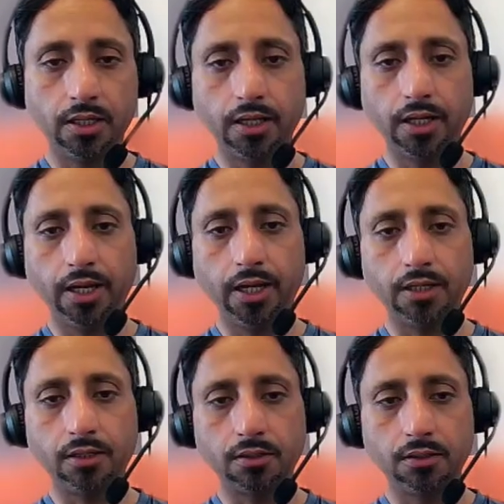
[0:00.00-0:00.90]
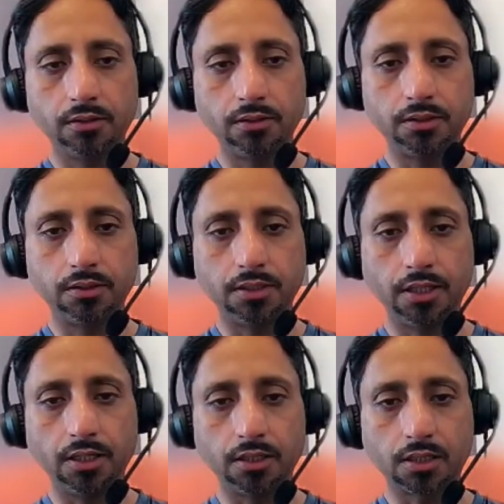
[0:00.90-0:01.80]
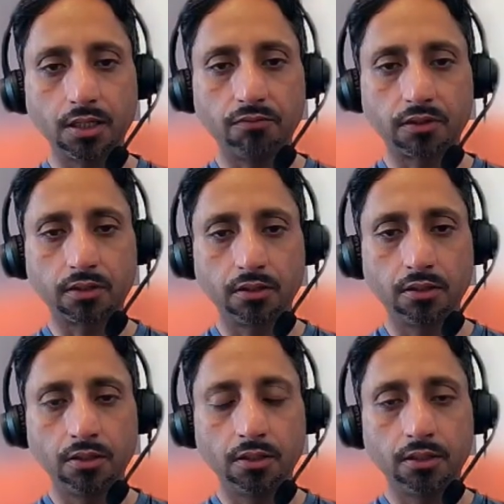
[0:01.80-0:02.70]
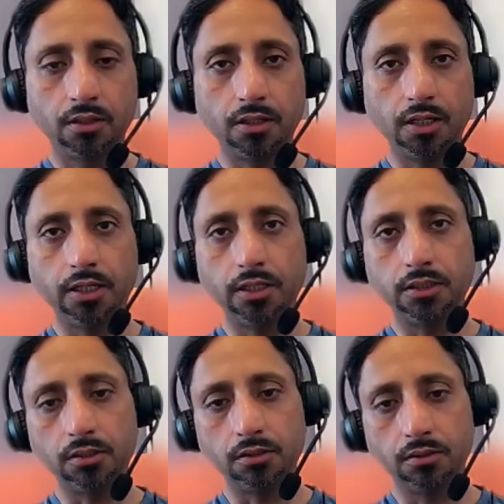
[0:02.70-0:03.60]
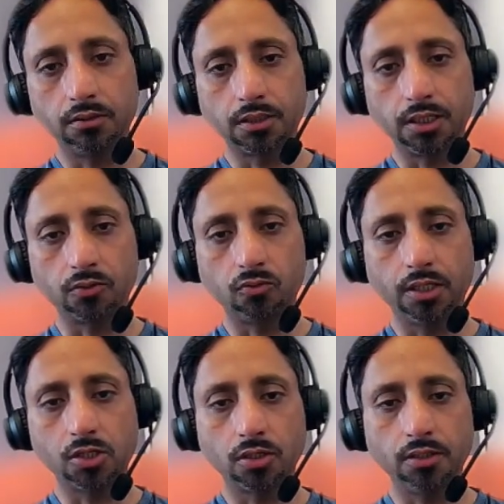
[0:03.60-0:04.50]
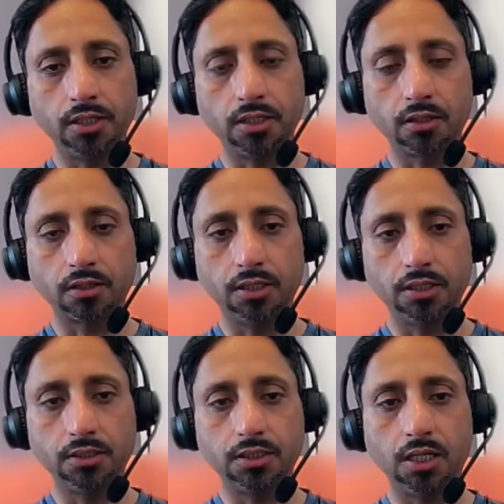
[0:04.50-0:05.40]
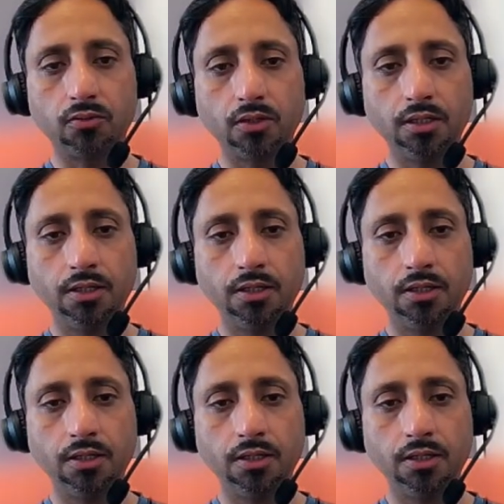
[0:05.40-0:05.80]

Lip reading: and then it gives another calculation, that is 30,000,